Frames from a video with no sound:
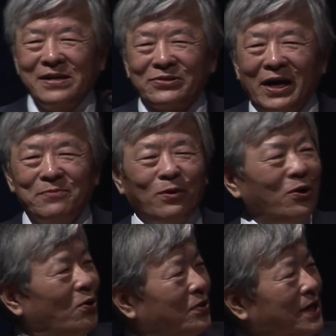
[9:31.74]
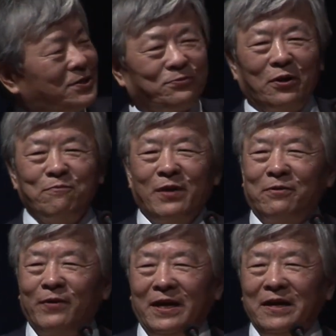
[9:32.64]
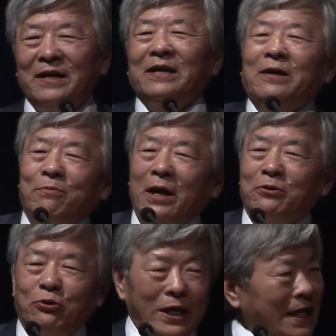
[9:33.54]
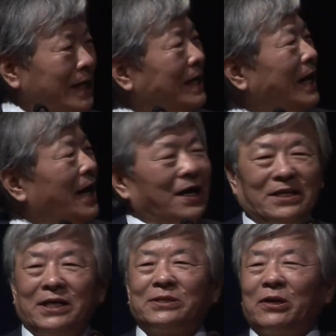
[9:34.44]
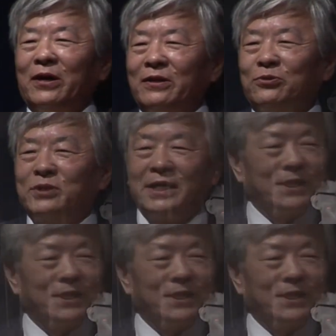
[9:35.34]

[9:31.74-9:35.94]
so I borrowed this from Meryl Green just 2 days